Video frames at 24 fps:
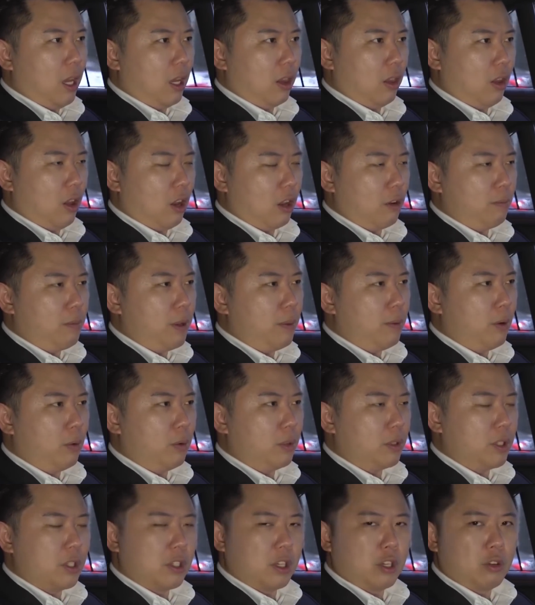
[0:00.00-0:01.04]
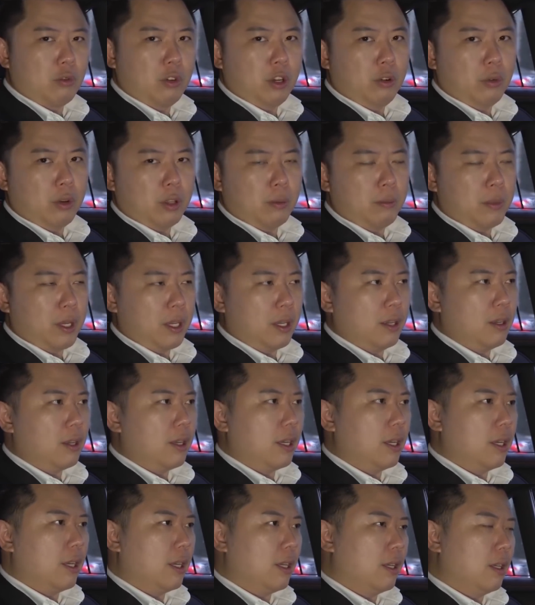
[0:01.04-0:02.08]
lot of people would disagree with me,
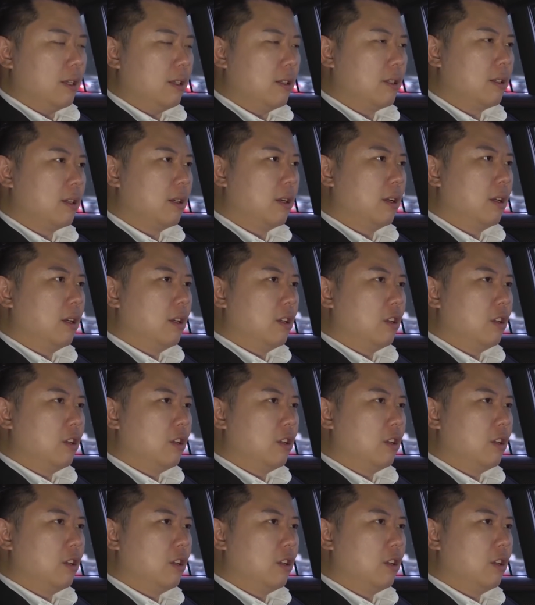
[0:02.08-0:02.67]
is